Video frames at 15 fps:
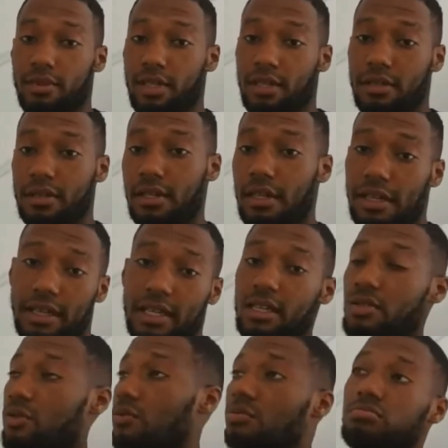Mm.
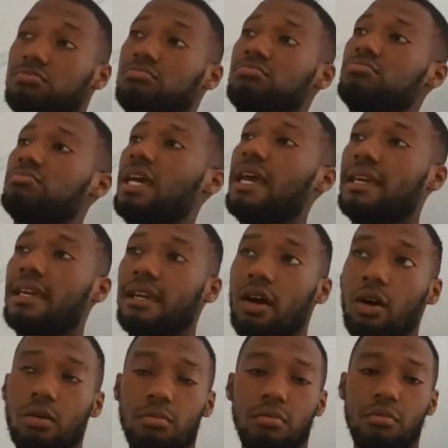He's all taking
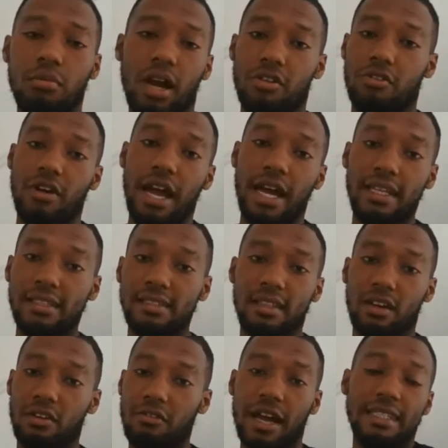home a grand,
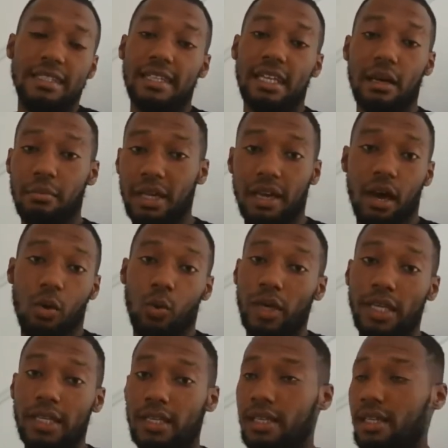a grand and a bit a
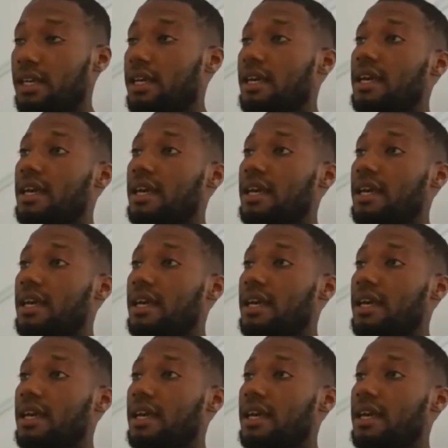week,